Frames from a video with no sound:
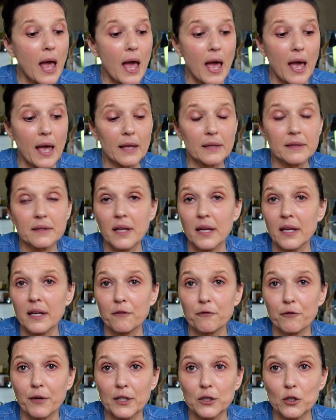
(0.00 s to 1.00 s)
And that
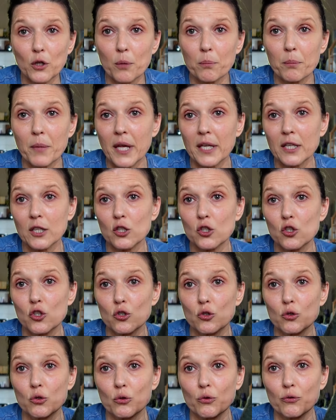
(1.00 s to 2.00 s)
if I don't
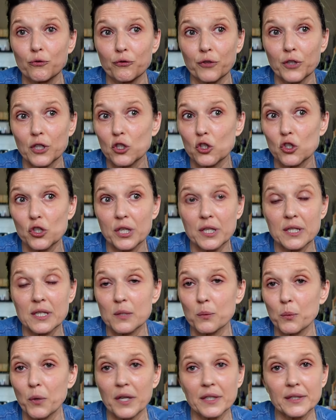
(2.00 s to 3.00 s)
manage to finish
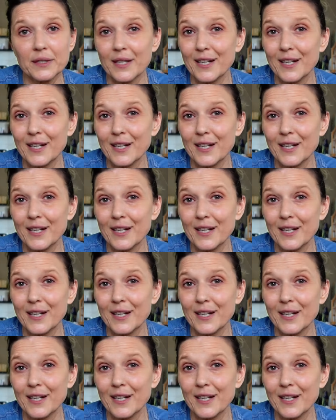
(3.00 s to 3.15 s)
this one,